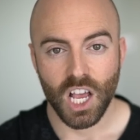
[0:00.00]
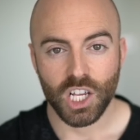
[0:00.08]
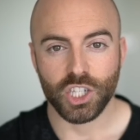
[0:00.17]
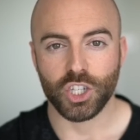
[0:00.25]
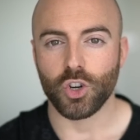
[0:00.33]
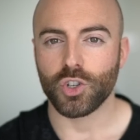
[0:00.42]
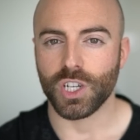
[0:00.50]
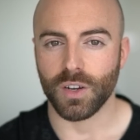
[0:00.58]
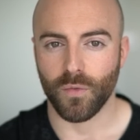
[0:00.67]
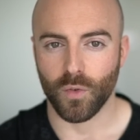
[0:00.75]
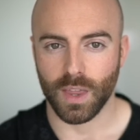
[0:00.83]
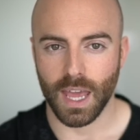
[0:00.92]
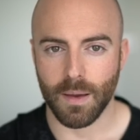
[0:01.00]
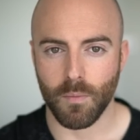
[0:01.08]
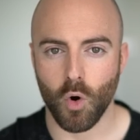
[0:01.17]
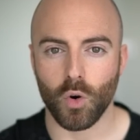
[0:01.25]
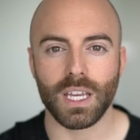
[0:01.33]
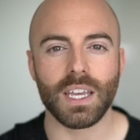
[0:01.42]
searching for
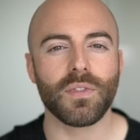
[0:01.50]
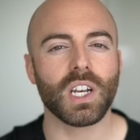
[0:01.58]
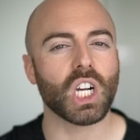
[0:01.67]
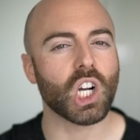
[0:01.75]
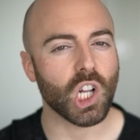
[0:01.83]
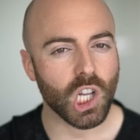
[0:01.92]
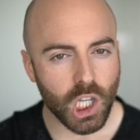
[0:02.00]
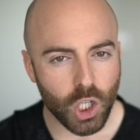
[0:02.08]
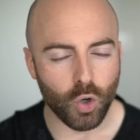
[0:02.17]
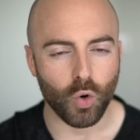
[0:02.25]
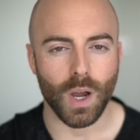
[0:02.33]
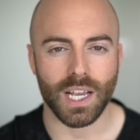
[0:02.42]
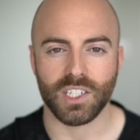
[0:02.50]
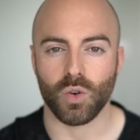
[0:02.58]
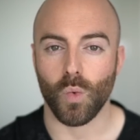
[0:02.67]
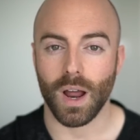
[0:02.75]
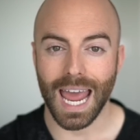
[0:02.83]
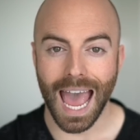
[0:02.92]
them or even a clue as to what